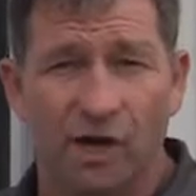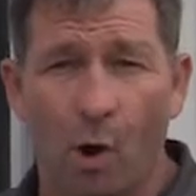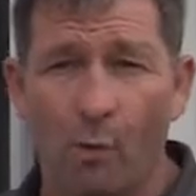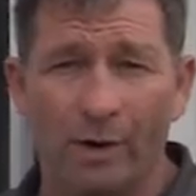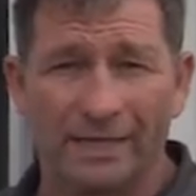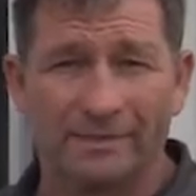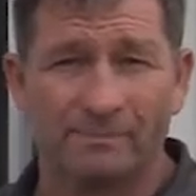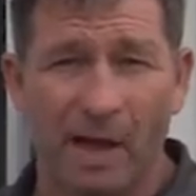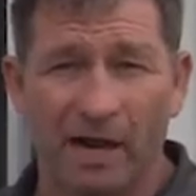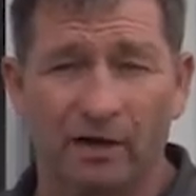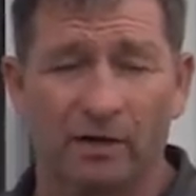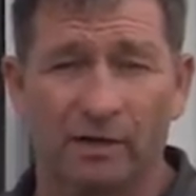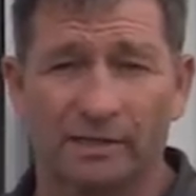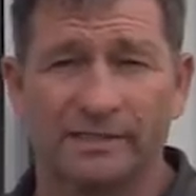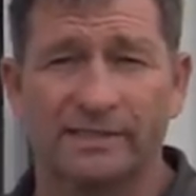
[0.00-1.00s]
always
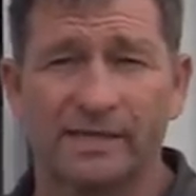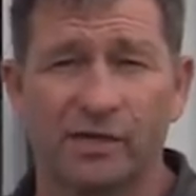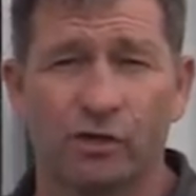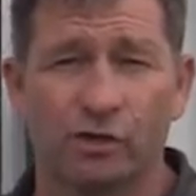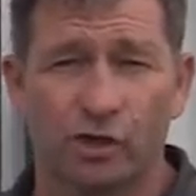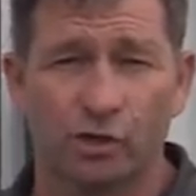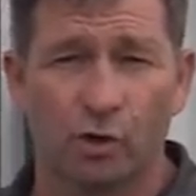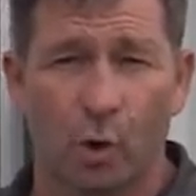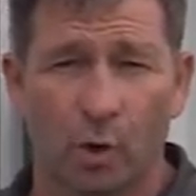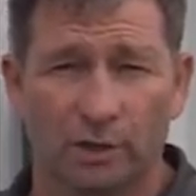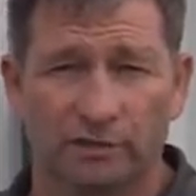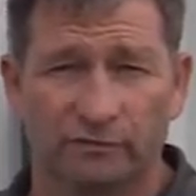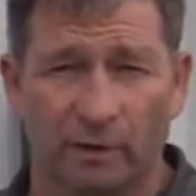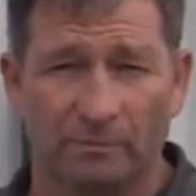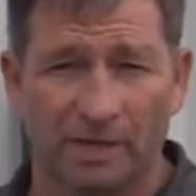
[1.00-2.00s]
better to seal your doors
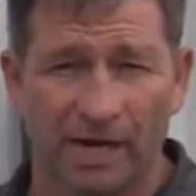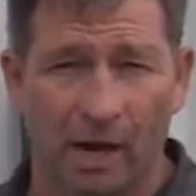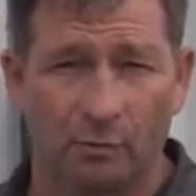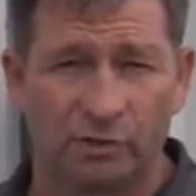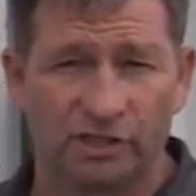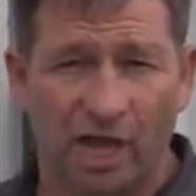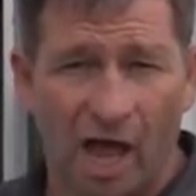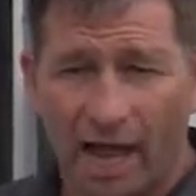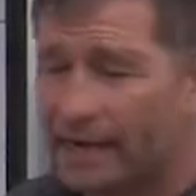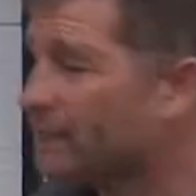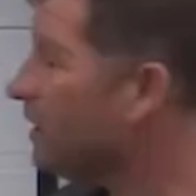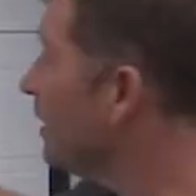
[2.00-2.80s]
from the outside.